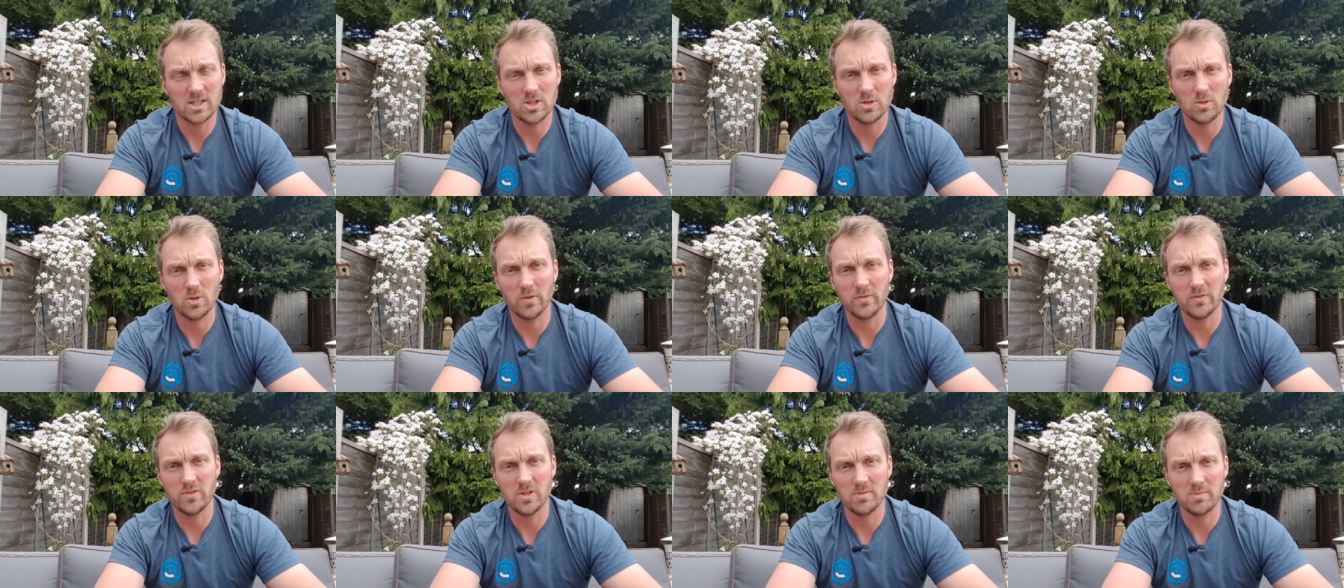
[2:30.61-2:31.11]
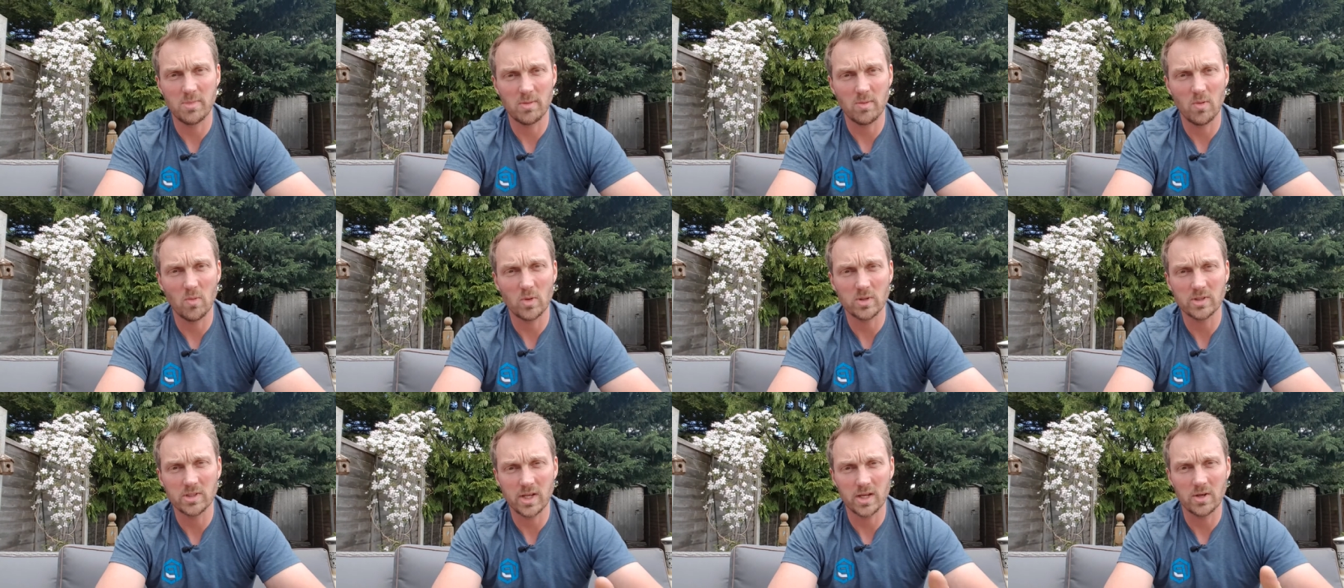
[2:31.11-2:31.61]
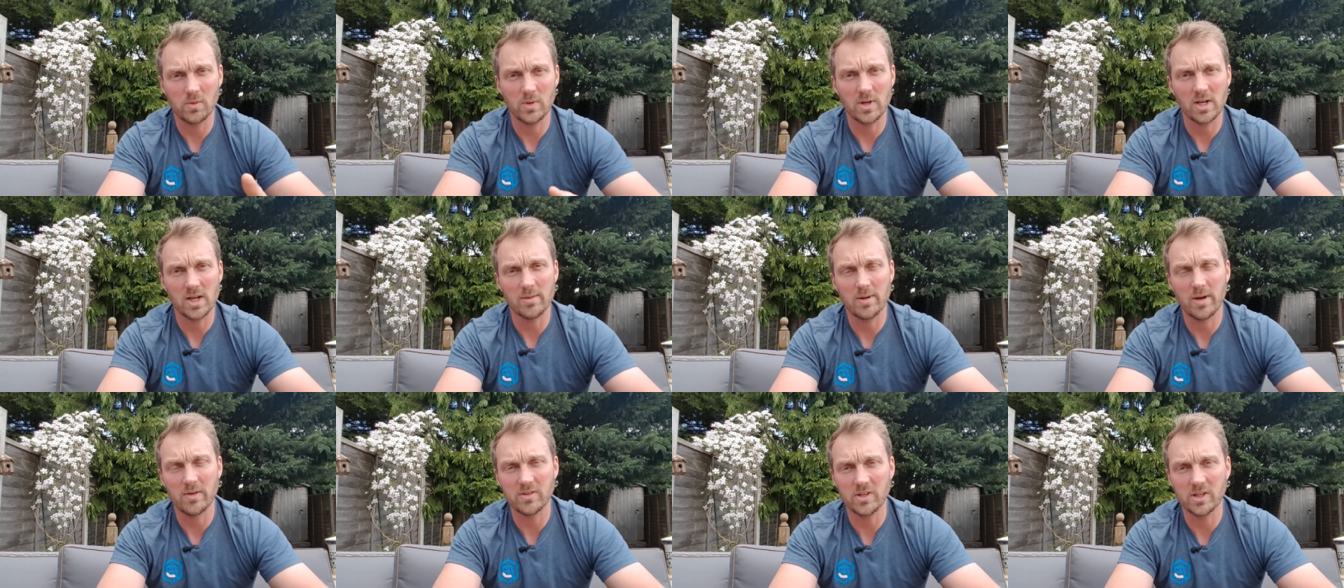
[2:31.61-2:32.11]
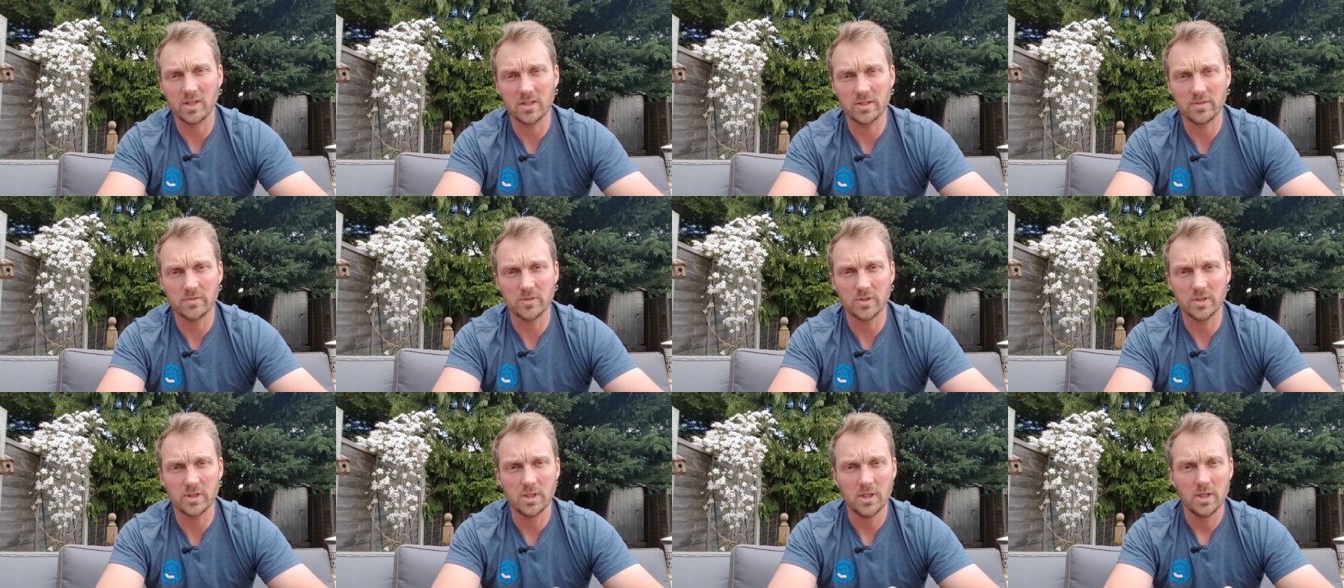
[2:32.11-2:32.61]
too often. Maybe one day a week I might think
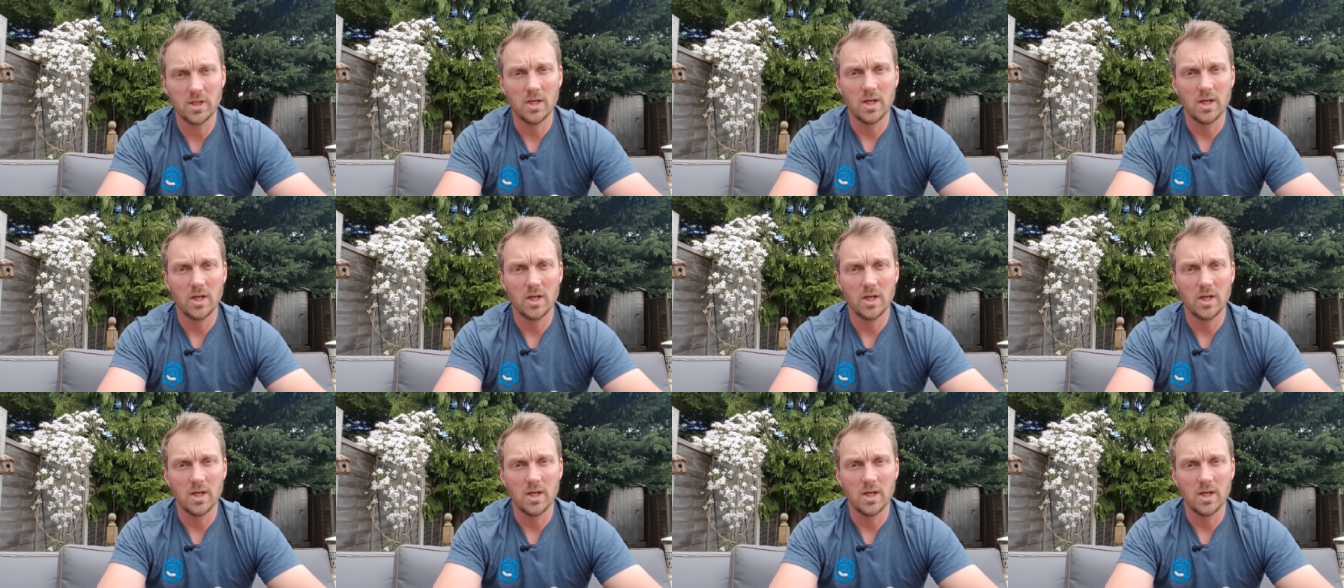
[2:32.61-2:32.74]
different,